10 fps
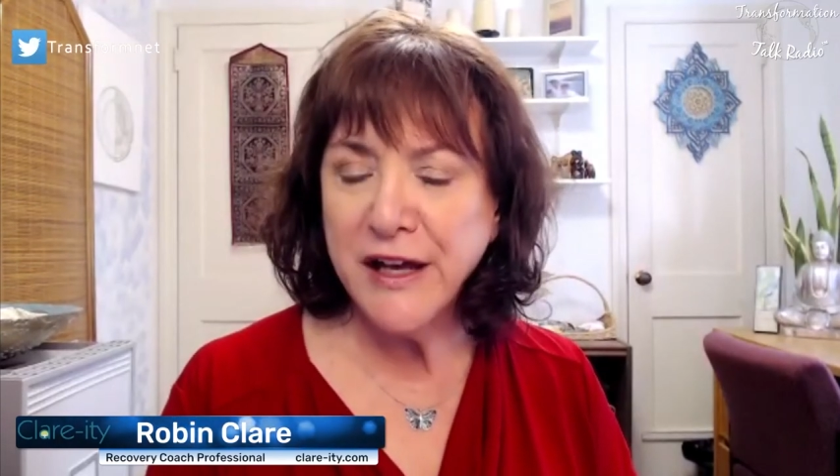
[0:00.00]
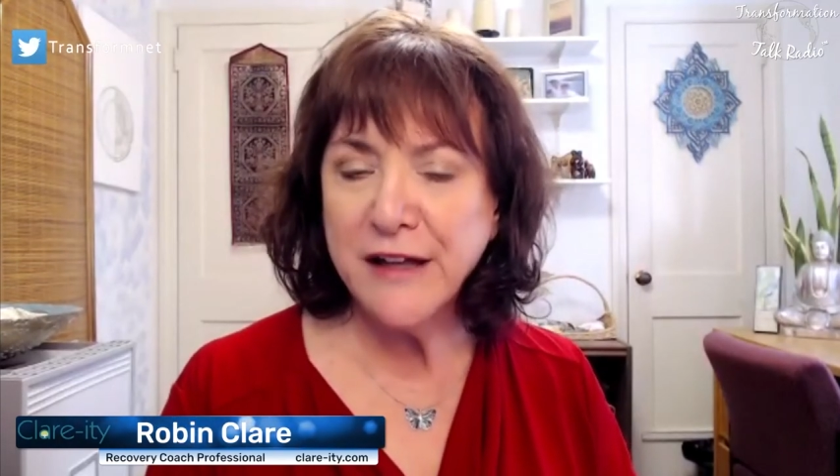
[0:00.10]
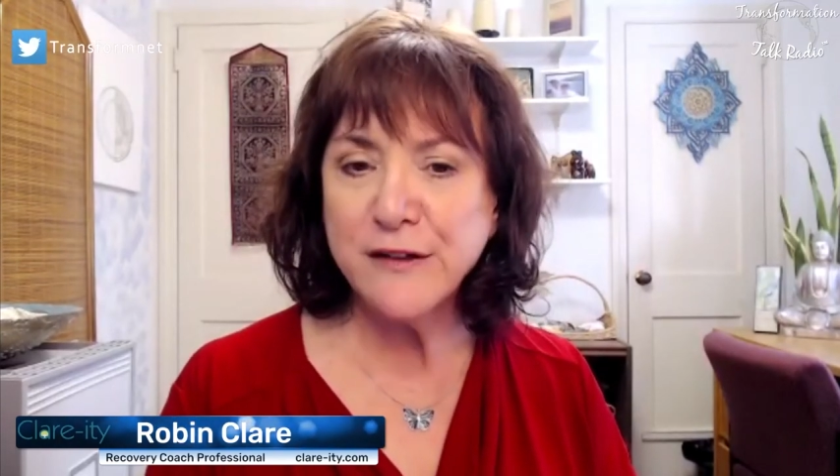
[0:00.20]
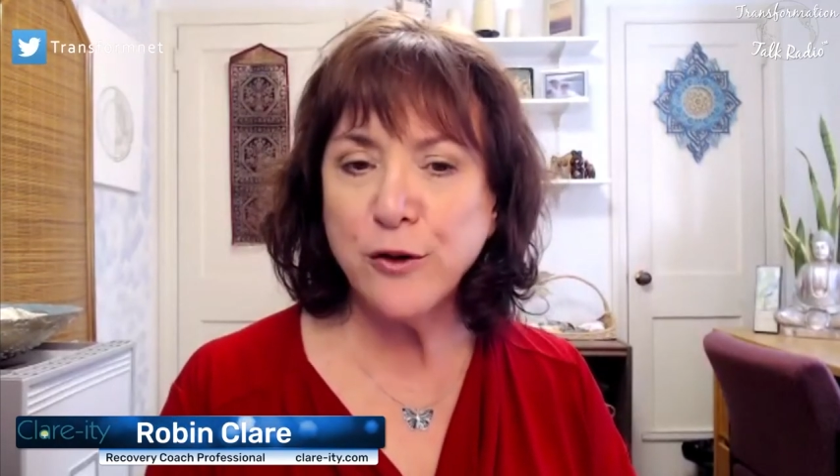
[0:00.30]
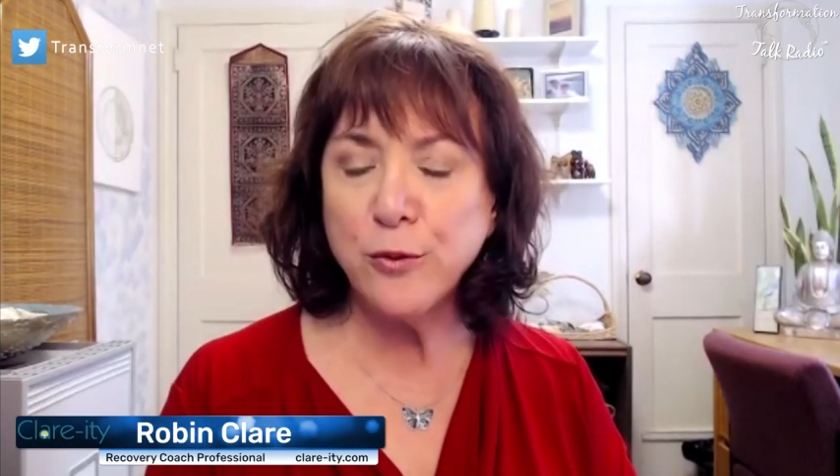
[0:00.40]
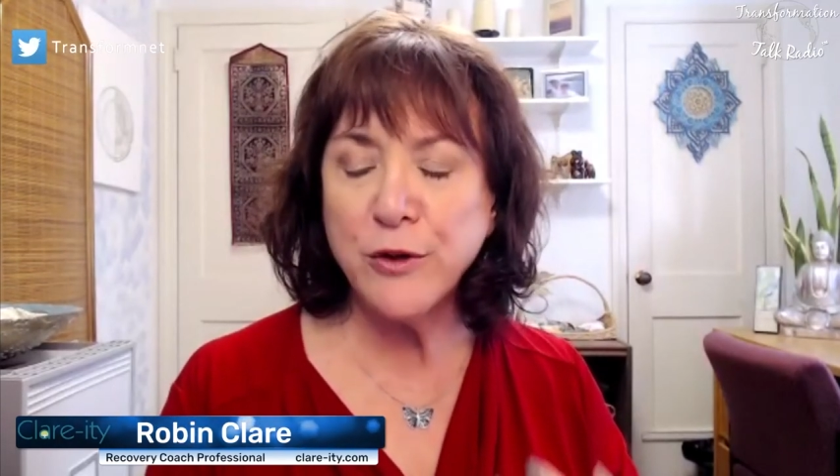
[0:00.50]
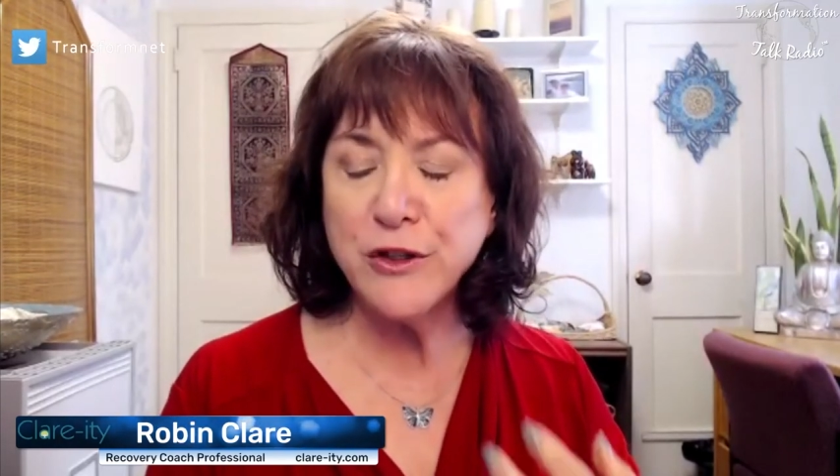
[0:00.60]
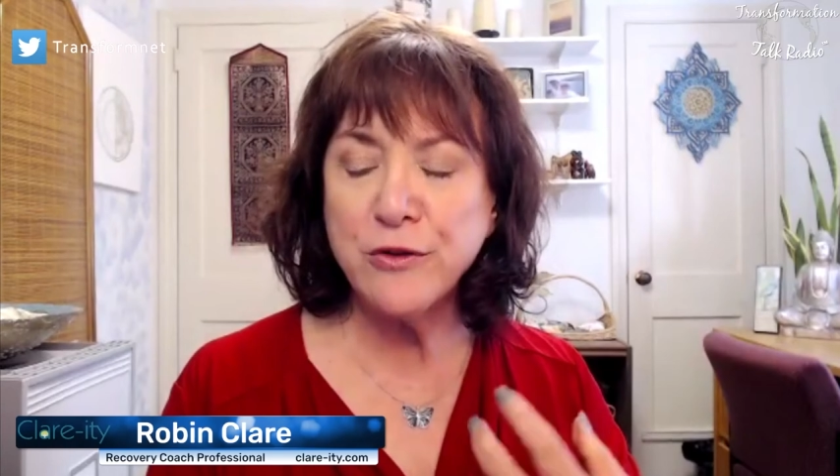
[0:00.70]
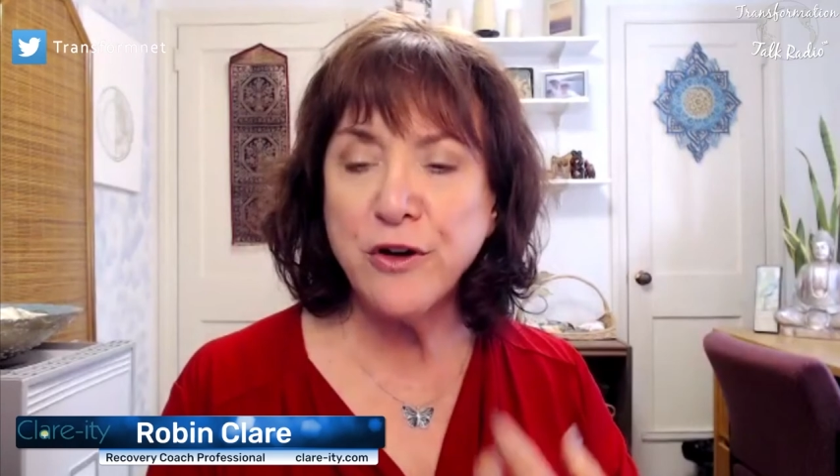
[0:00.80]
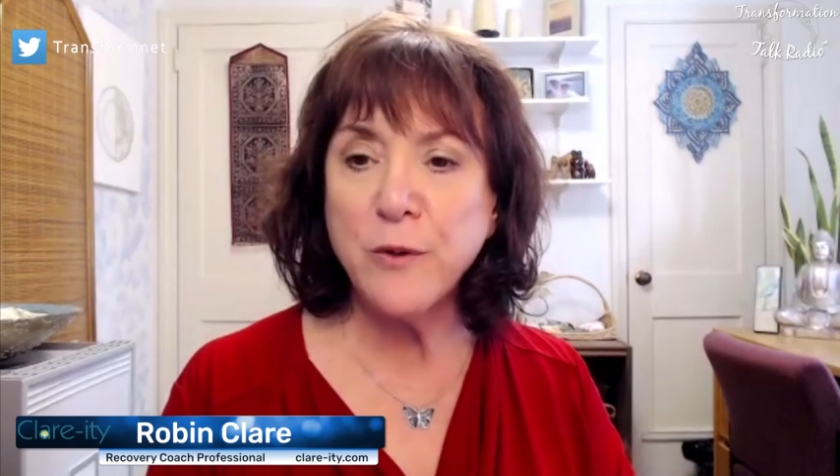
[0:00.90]
And so when
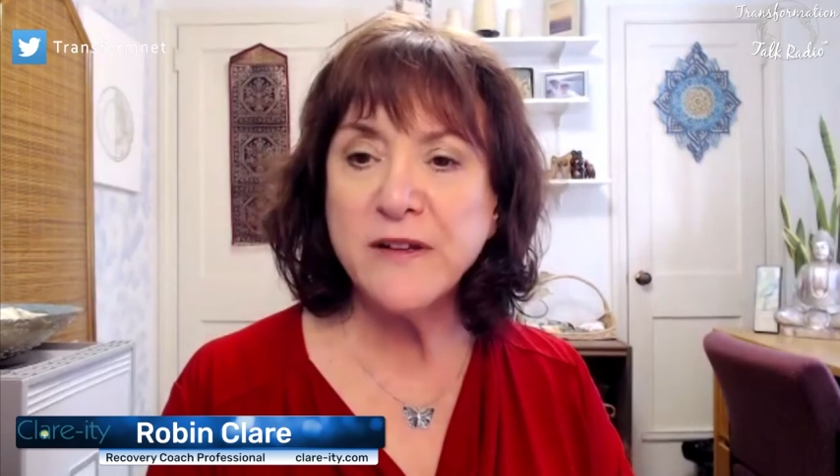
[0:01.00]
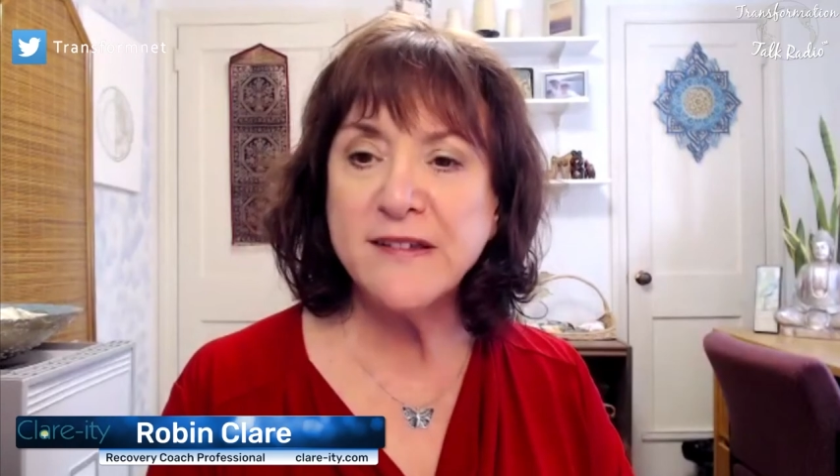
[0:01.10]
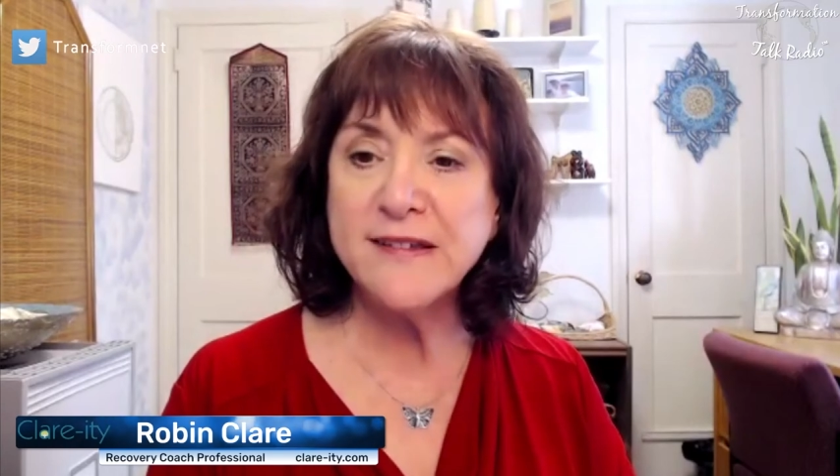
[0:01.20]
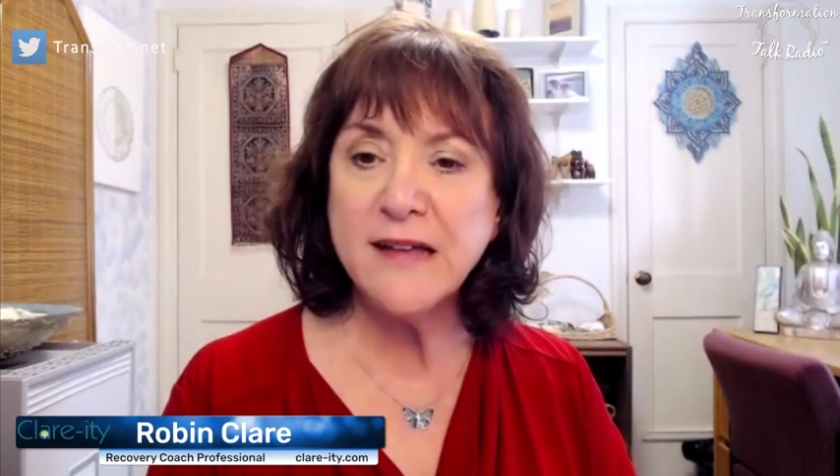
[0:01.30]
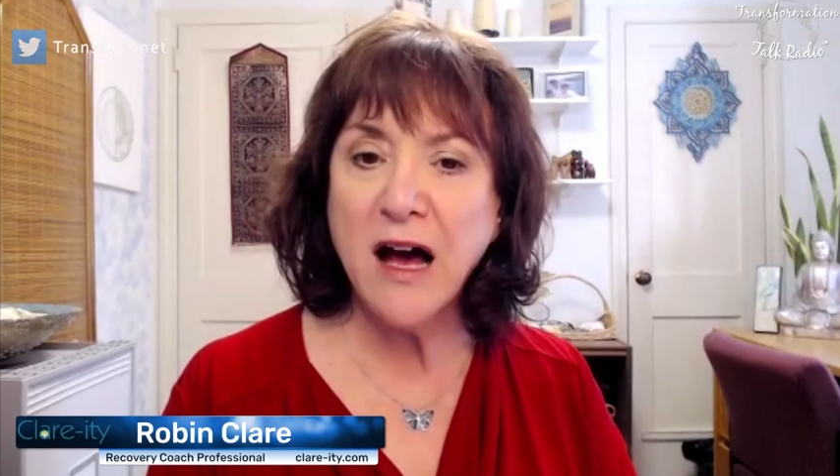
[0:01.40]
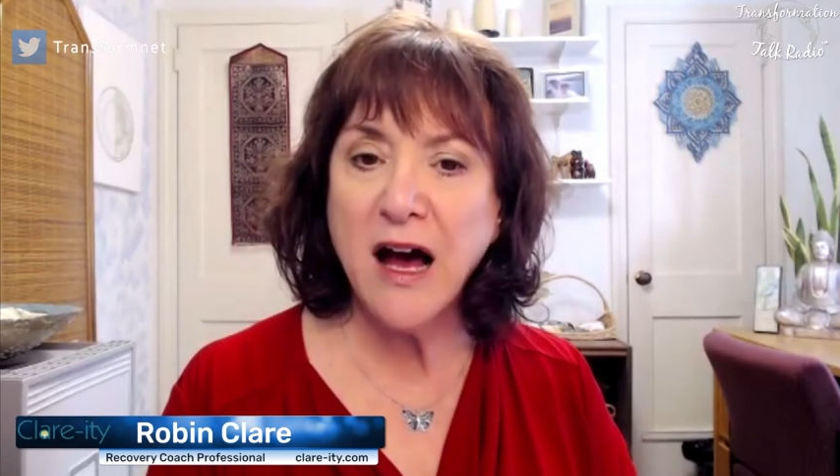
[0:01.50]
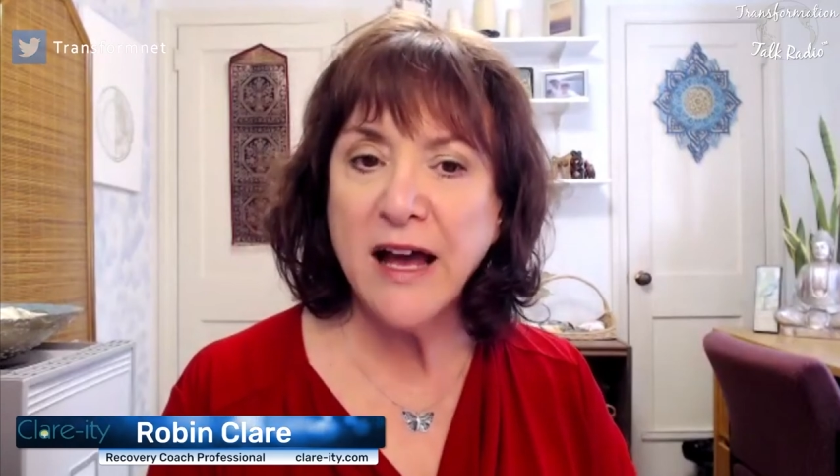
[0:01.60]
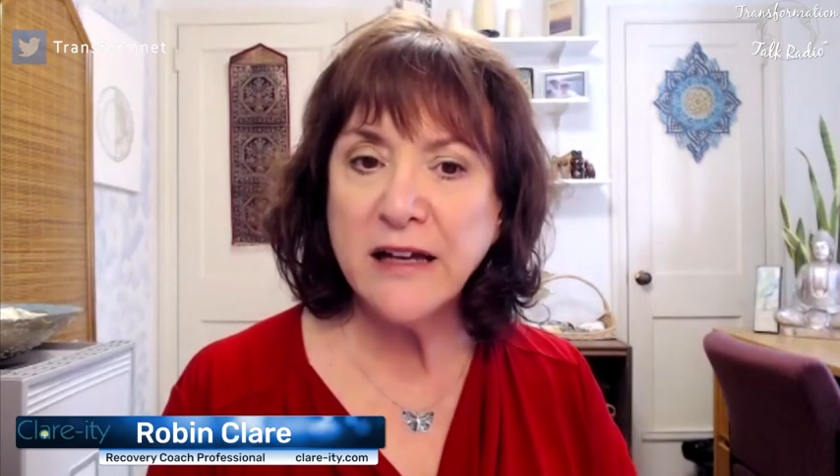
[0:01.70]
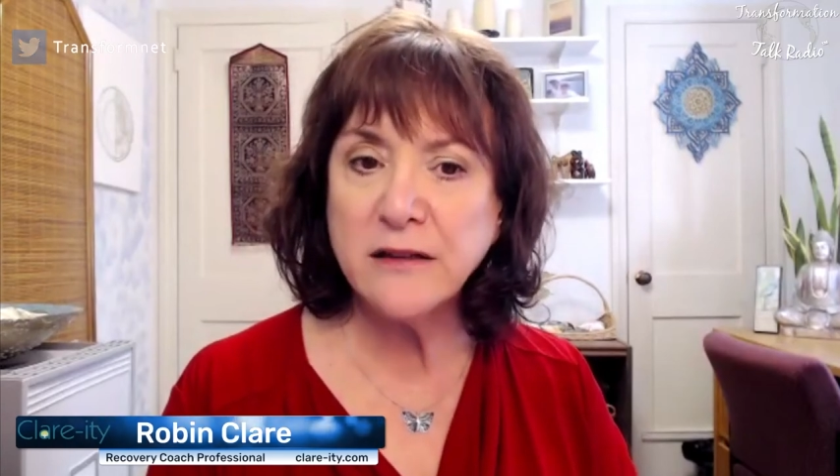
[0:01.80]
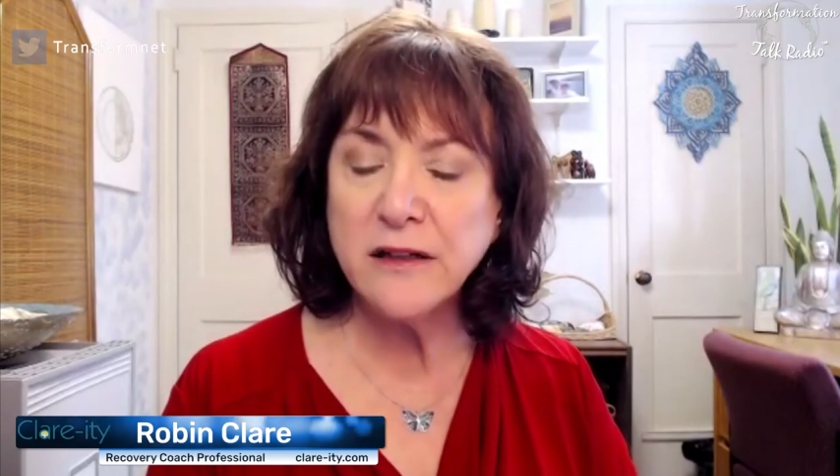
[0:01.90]
you go
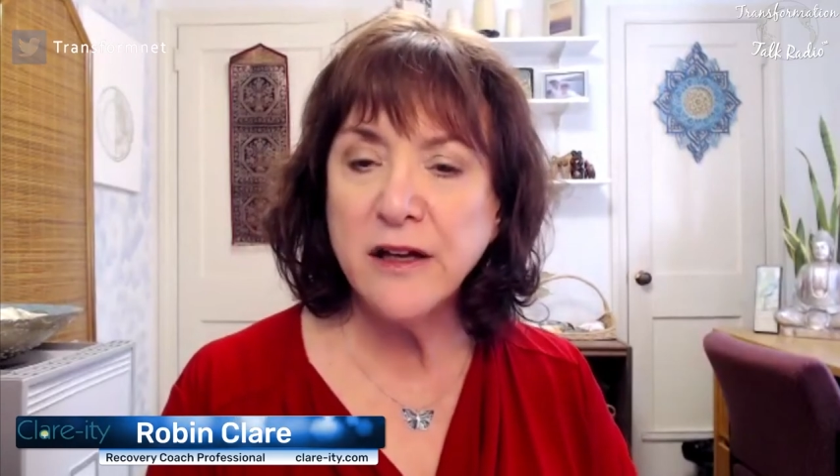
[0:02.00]
inside,